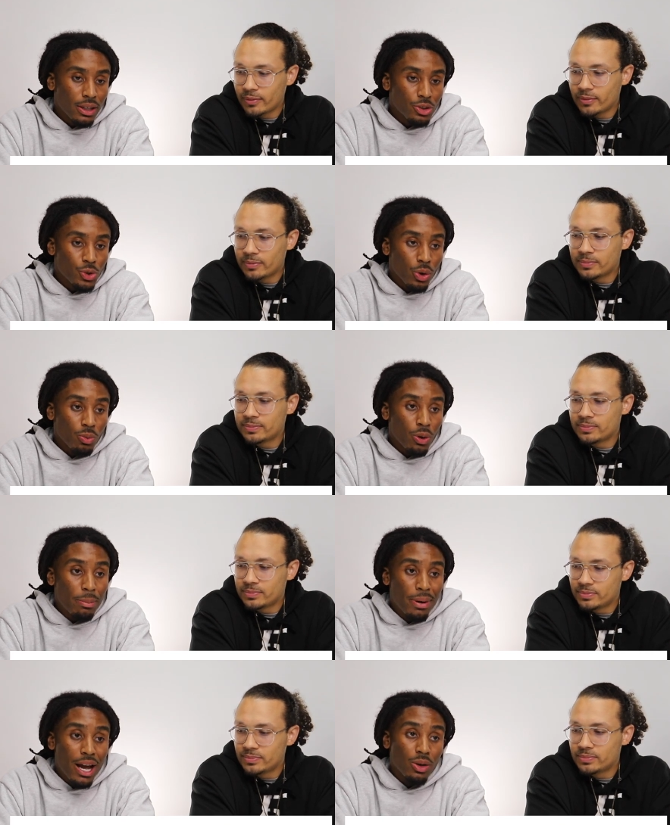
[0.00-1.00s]
Speaker 1: Thing Jordan
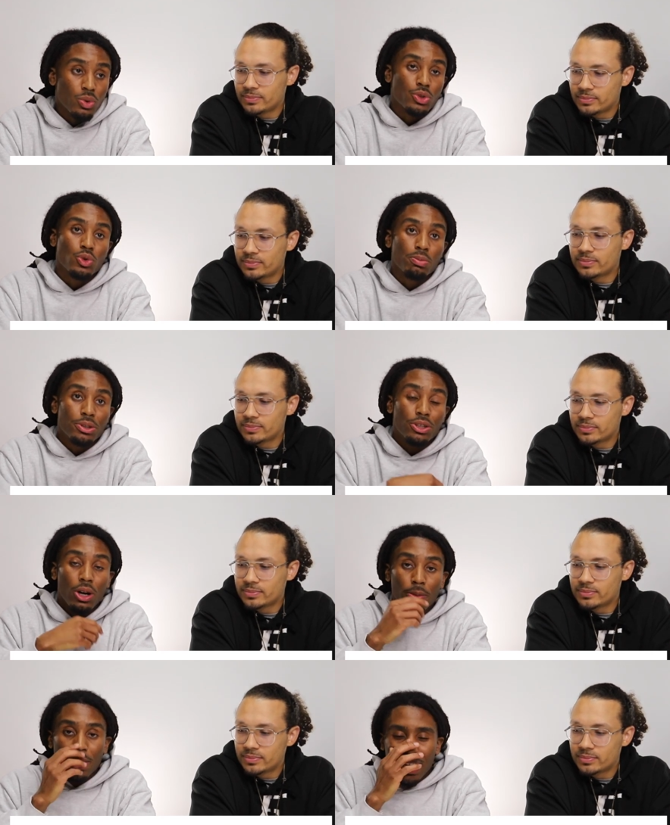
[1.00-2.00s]
1 pack was super
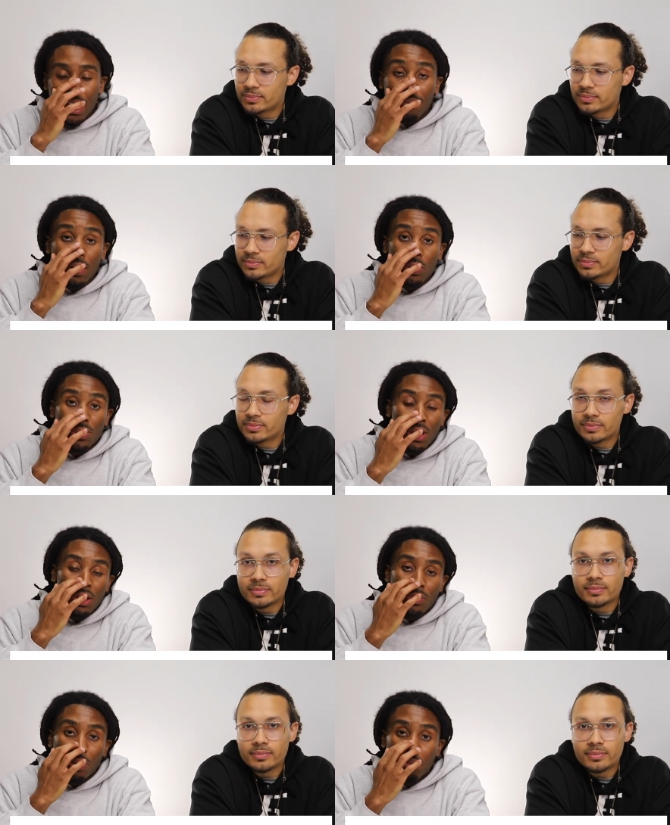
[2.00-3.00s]
dope. And I think it was
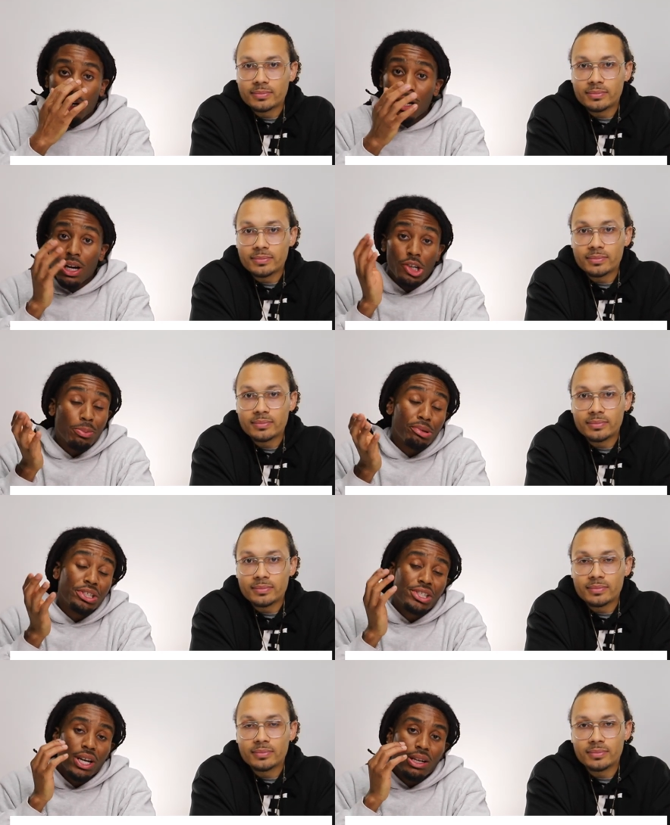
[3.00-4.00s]
under uh,
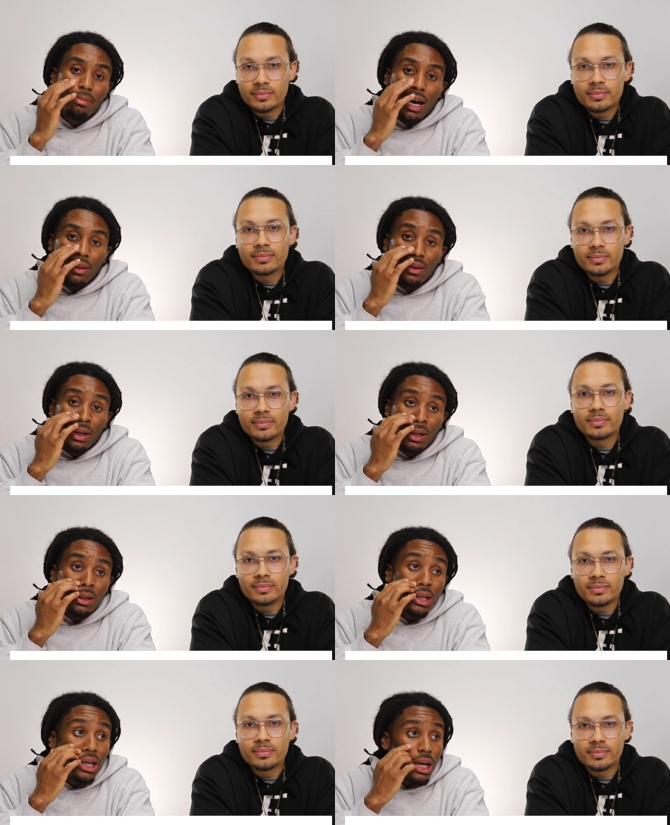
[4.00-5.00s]
underappreciated back
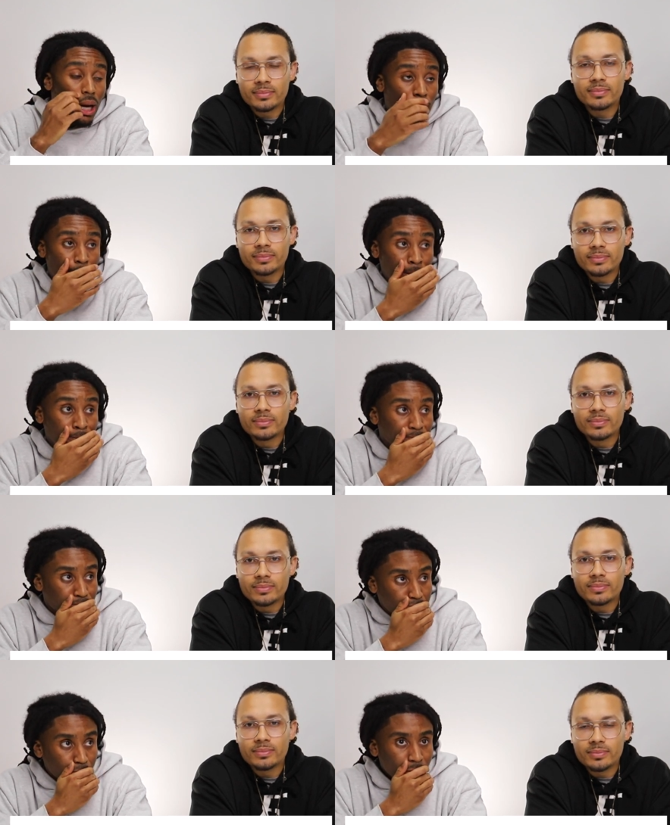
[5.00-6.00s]
then. Um,
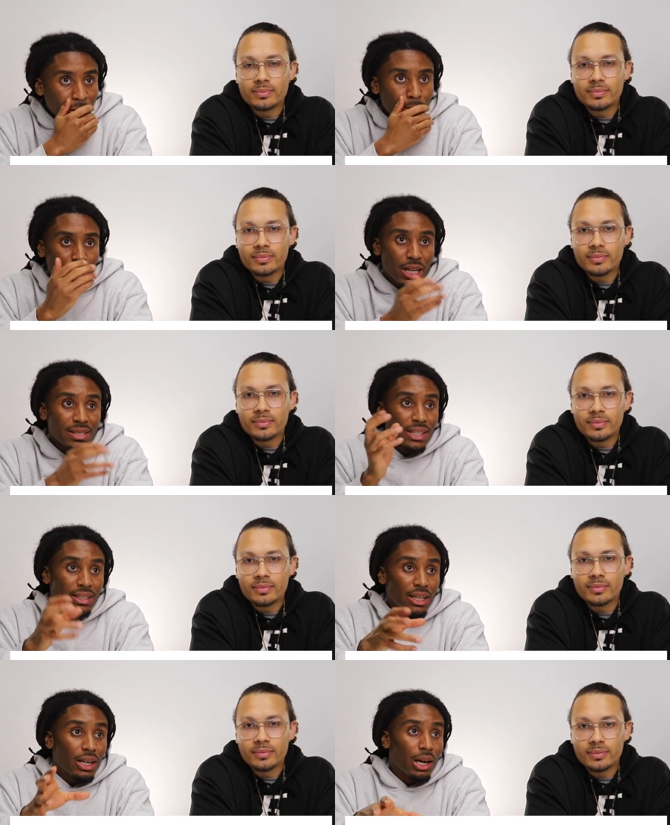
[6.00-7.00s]
because
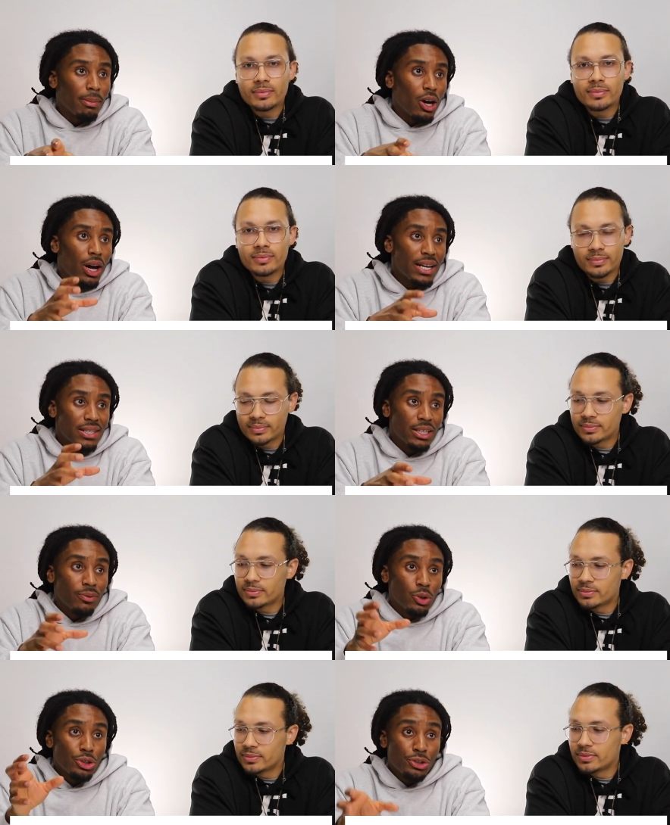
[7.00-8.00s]
they did come out as
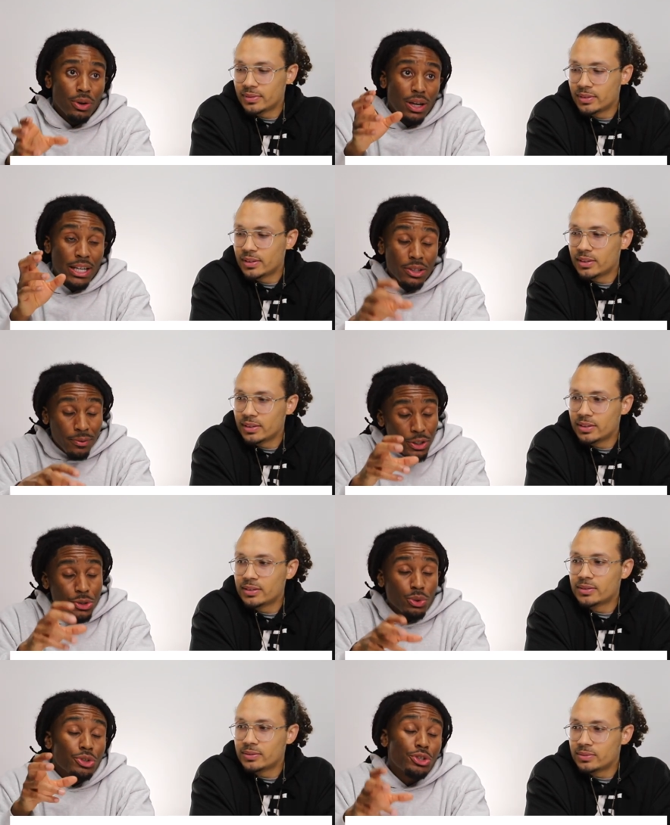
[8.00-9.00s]
individual sh
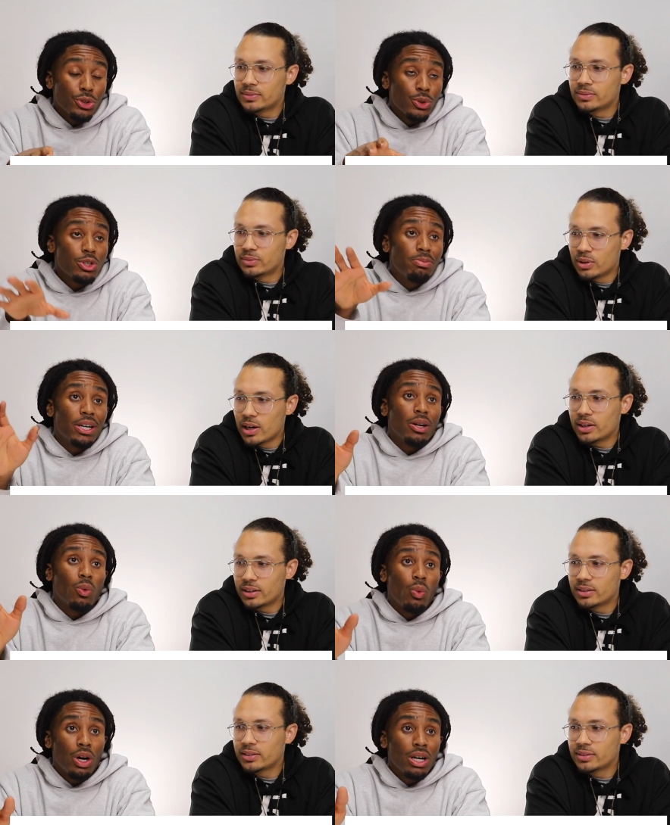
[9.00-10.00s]
individual shoes, right. but
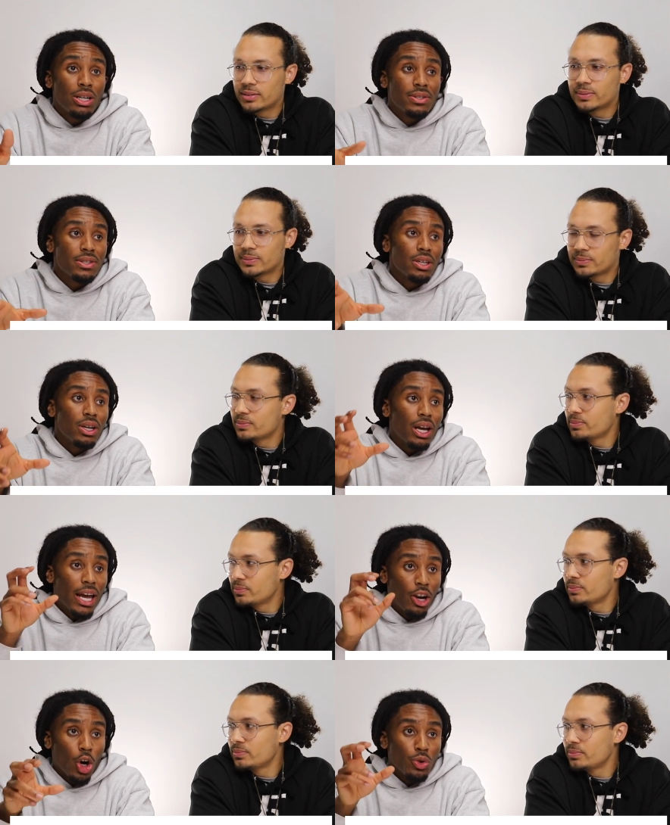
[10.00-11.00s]
it was
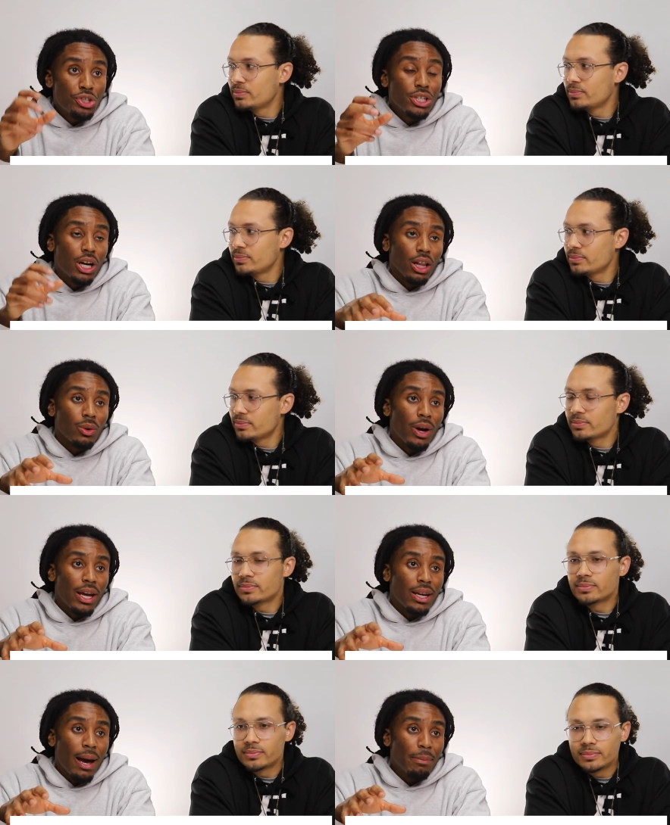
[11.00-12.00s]
an OG
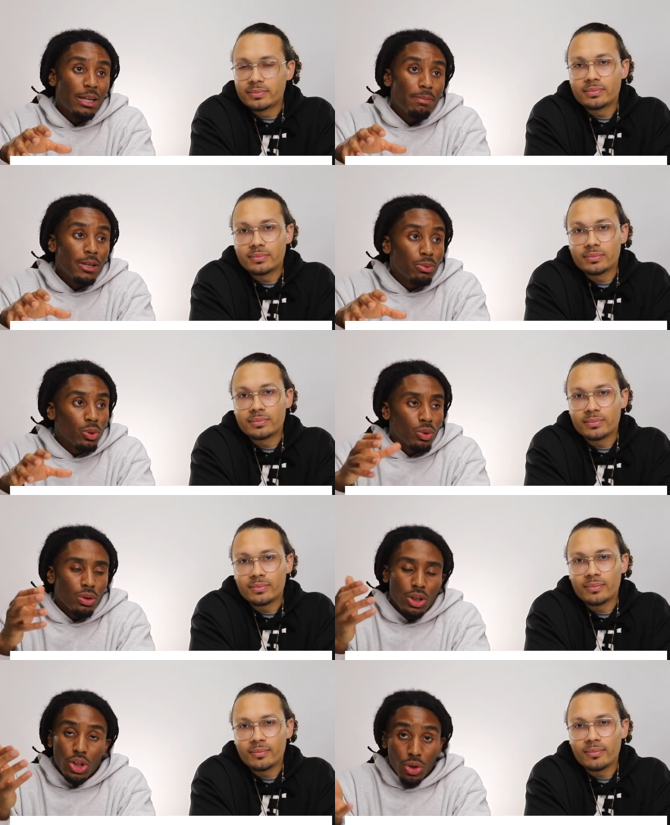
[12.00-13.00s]
colorway, and not many
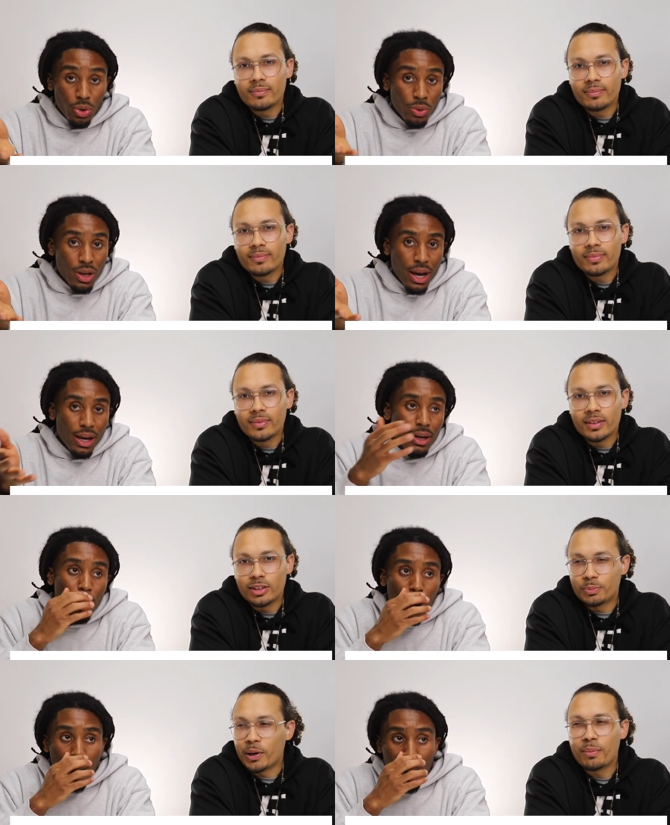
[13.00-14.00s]
people knew that.
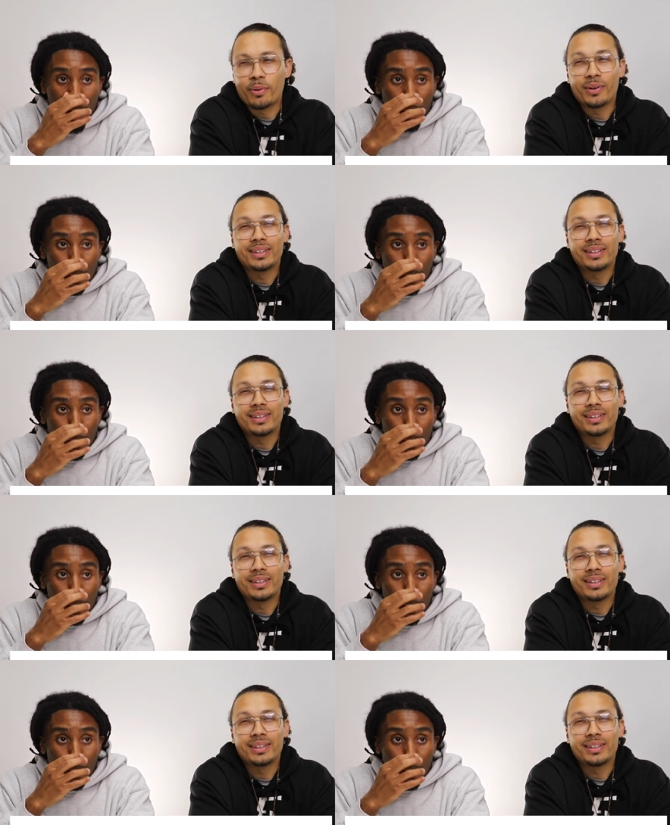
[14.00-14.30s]
Those purple um,